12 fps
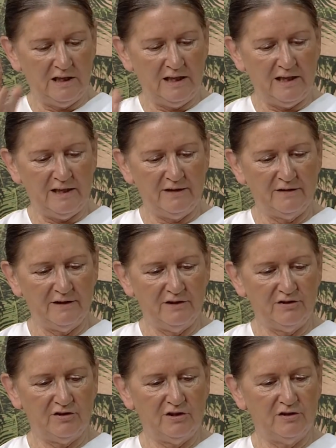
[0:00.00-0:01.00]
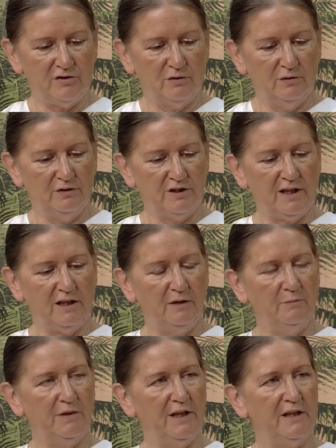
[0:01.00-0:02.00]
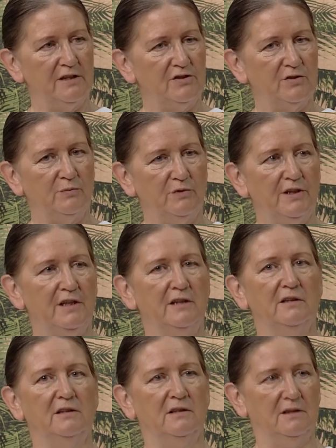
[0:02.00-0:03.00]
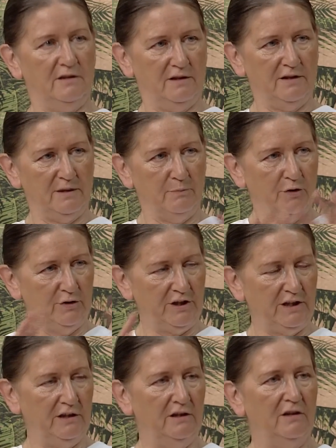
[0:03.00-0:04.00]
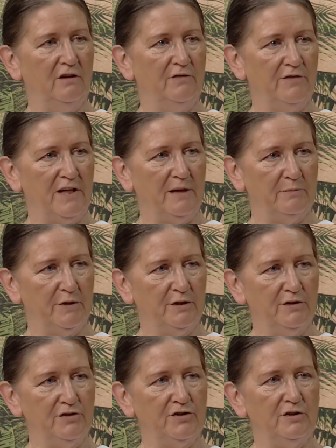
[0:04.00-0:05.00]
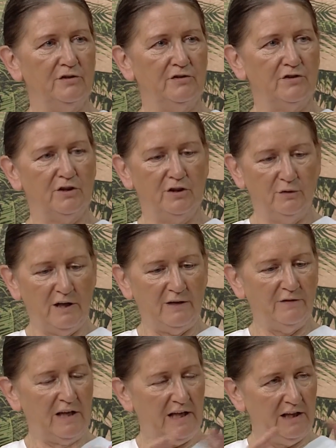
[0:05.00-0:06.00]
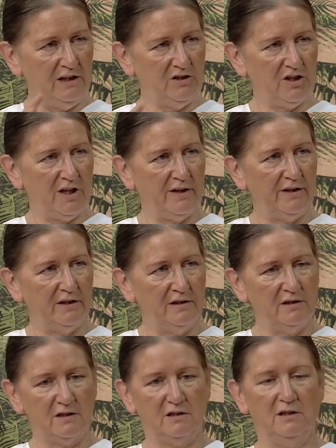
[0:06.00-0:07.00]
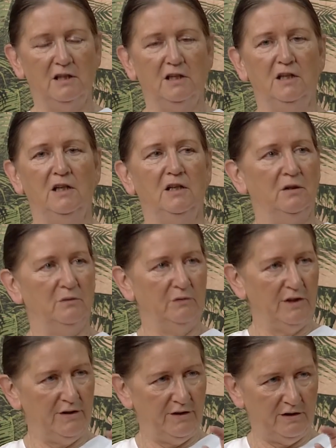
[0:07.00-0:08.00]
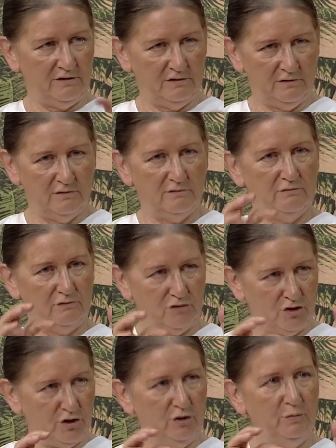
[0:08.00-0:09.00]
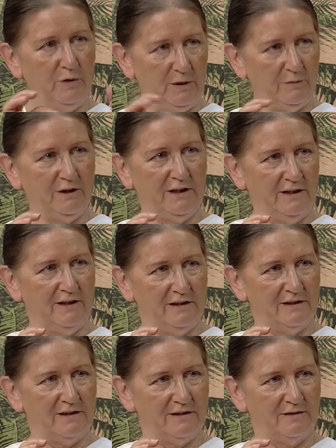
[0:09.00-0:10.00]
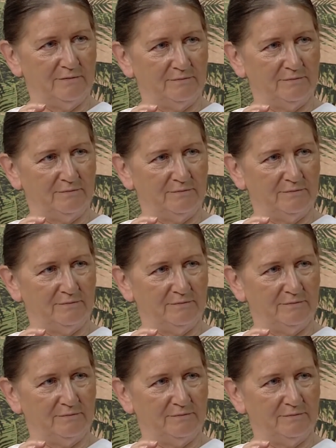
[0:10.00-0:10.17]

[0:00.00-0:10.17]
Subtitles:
and this is all taking place within the body of that person. So you have a chariot with two people in it,